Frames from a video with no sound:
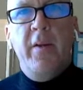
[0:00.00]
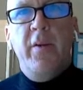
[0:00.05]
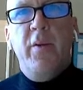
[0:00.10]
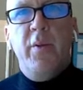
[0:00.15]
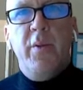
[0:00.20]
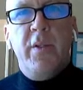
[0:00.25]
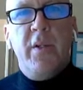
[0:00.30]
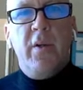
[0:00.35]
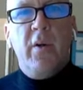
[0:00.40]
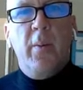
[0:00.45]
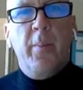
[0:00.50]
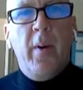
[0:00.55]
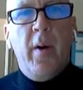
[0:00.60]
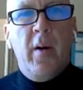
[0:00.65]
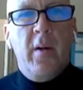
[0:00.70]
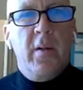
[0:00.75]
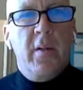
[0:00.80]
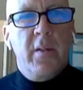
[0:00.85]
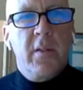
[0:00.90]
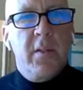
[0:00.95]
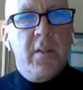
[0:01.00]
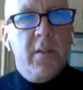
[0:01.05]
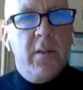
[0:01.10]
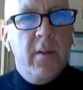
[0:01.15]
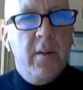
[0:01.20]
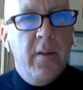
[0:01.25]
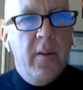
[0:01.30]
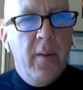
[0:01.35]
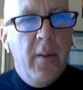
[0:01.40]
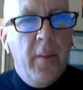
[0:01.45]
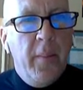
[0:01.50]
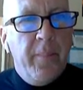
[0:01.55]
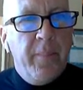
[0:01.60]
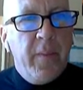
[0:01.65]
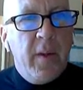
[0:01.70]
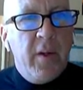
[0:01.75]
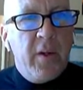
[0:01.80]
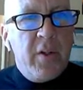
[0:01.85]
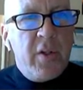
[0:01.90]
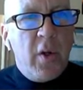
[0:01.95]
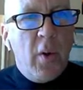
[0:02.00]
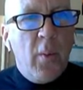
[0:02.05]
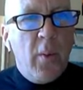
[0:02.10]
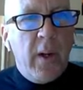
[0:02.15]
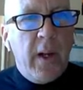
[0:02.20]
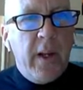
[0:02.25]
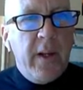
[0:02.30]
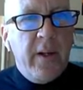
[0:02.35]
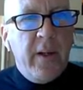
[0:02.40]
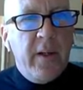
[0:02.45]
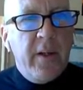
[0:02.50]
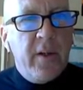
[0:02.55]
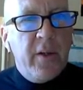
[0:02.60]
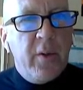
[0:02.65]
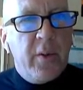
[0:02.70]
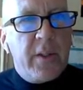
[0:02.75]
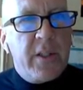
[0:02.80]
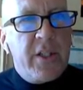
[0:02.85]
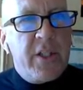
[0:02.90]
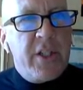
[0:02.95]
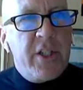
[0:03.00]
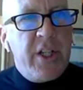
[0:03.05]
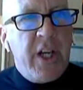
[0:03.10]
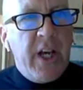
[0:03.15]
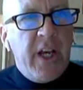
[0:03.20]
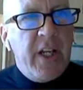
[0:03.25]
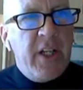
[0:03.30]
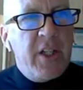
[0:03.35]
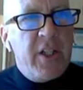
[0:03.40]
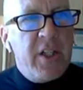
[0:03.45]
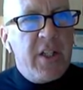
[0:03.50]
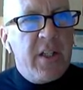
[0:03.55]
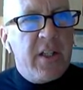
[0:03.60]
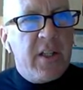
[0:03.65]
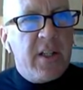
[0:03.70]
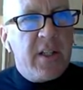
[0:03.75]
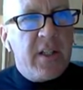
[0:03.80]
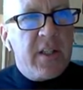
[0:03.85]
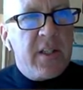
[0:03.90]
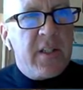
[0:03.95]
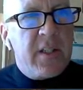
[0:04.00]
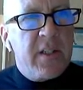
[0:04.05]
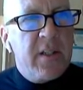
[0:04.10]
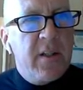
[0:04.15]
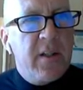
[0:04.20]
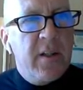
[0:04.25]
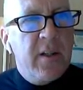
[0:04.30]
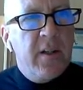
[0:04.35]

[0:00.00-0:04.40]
into 0 parts. So what I need to do is change this